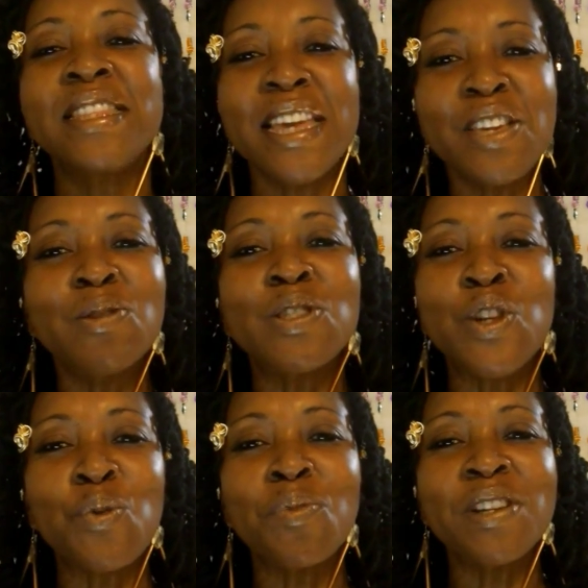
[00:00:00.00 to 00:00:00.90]
Thank you
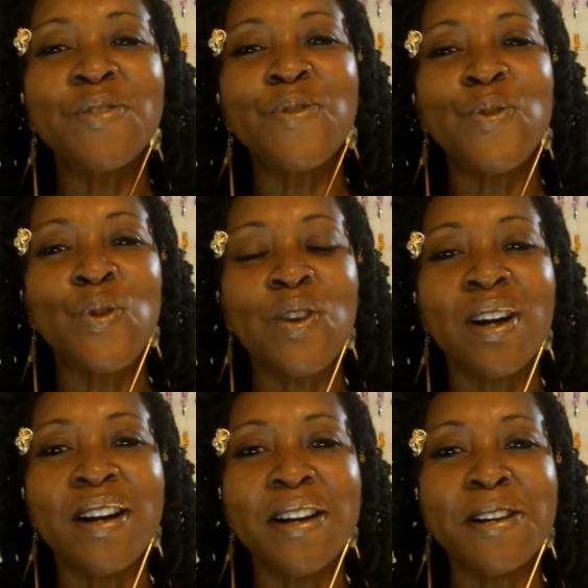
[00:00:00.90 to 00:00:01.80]
so much
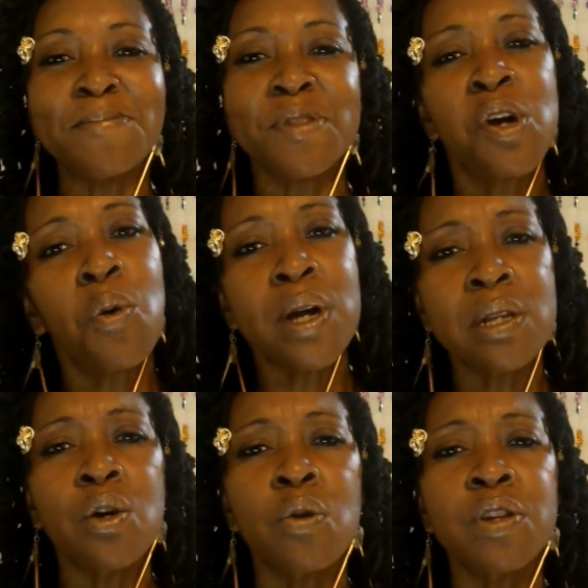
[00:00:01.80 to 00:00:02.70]
for going
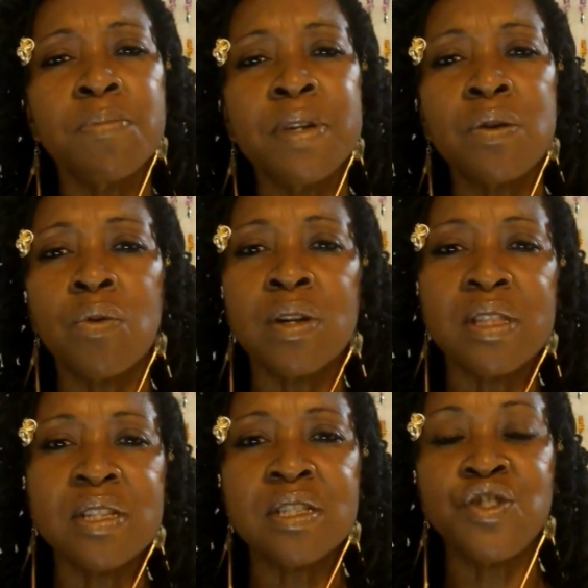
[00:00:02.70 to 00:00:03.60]
along with me on
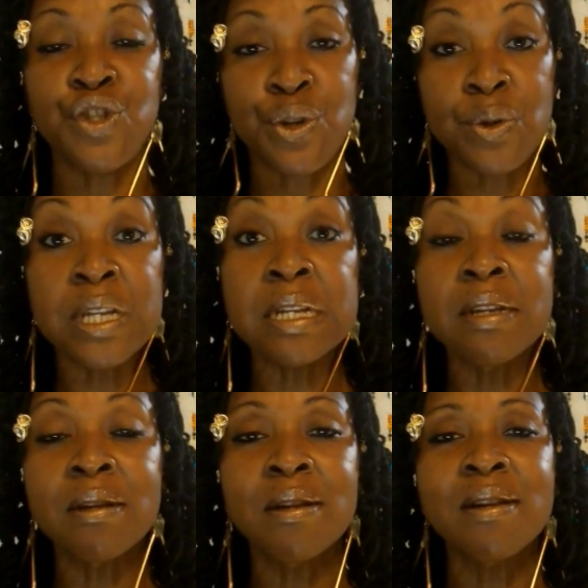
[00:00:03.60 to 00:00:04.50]
this
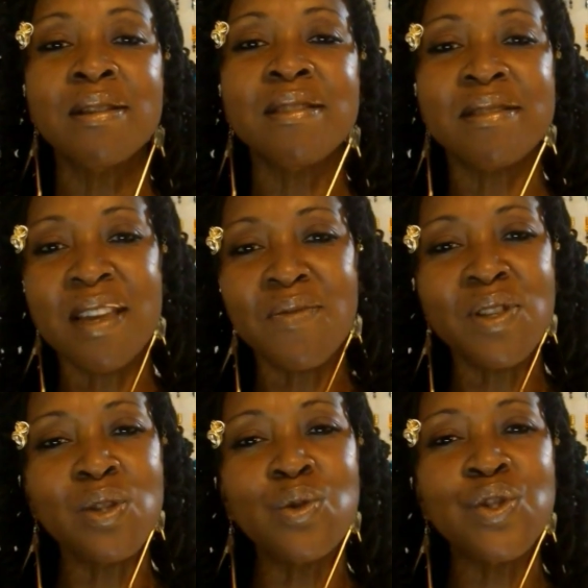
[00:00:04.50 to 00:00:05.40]
journey, this
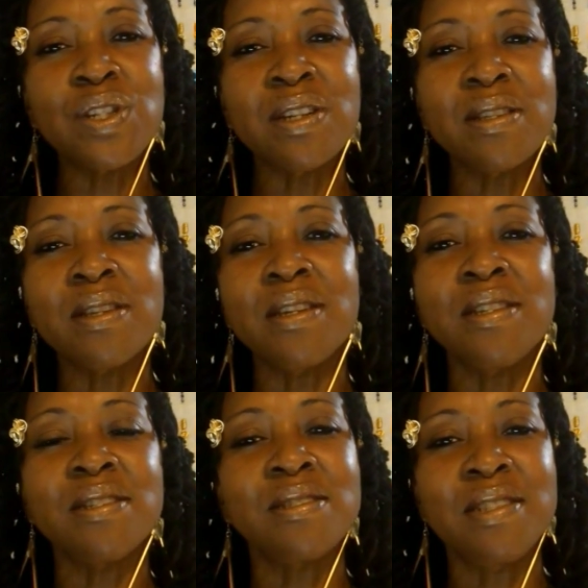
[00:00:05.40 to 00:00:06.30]
evolution. It
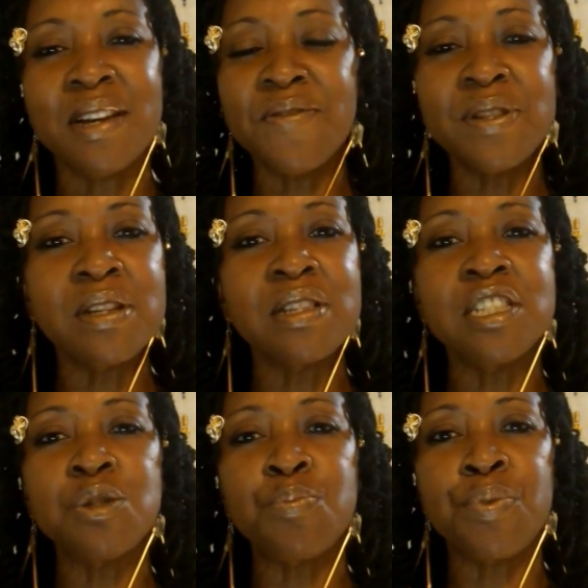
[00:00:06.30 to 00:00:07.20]
is definitely
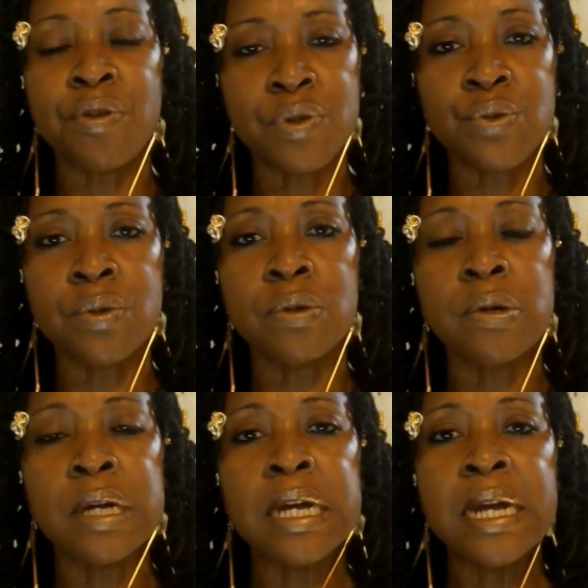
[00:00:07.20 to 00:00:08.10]

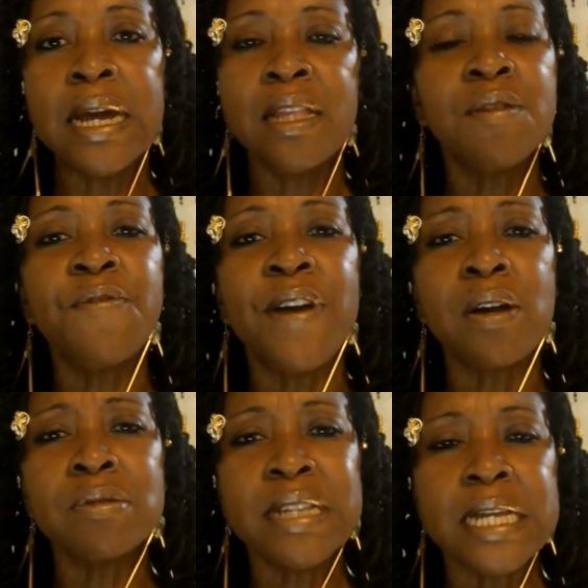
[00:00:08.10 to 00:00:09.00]
spiritual. And the
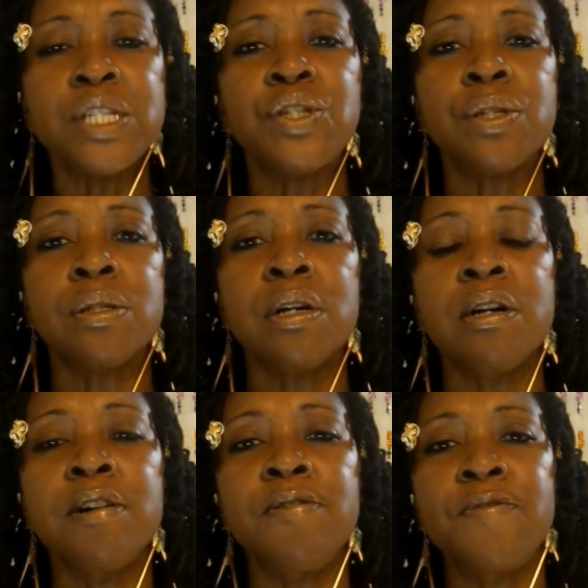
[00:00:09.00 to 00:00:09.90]
foundation
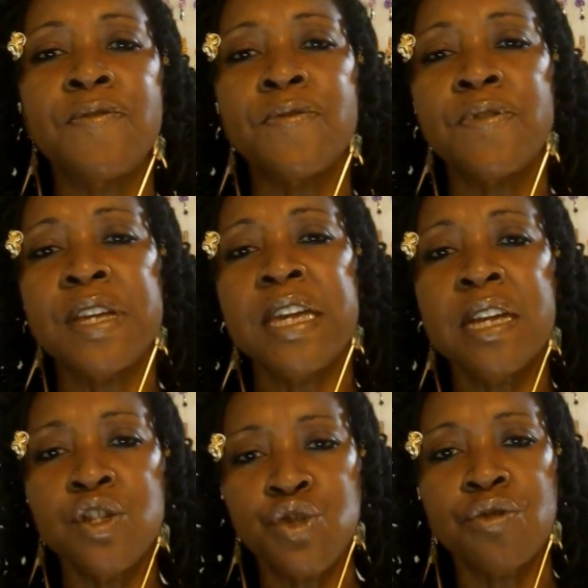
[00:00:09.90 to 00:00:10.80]
of the
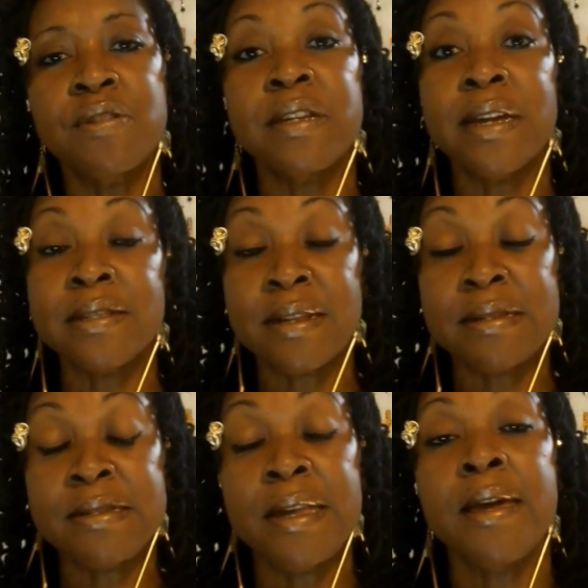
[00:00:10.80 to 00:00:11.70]
hair jewelry, as I
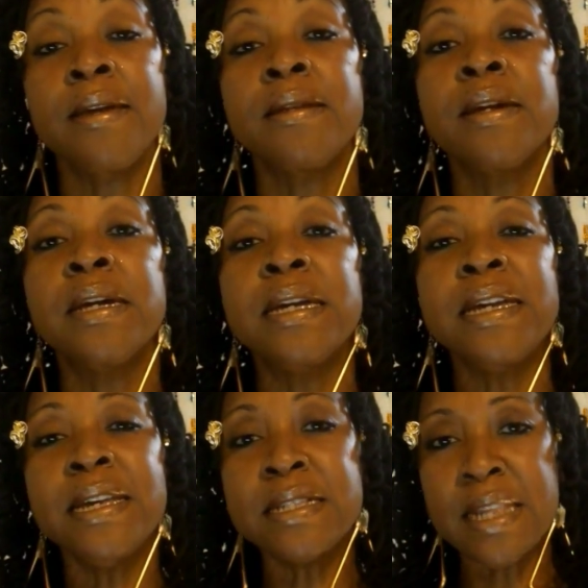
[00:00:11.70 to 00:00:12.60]
said,
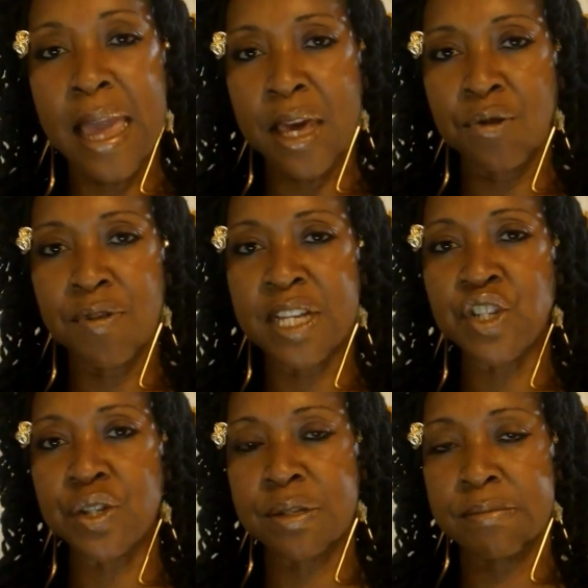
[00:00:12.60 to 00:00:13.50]
is
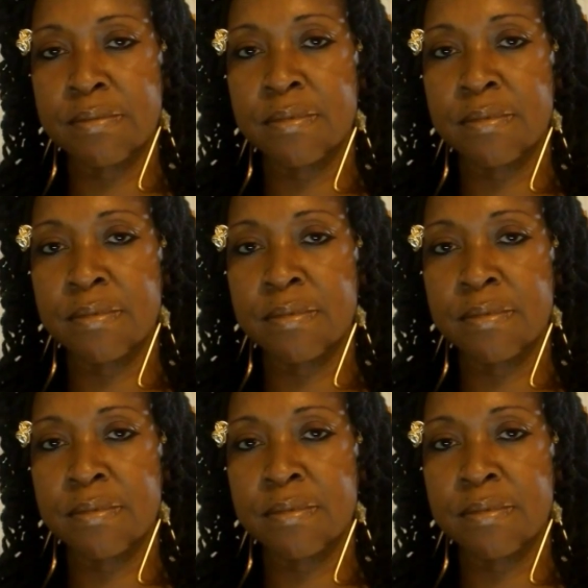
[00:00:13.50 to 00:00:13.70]
adoration.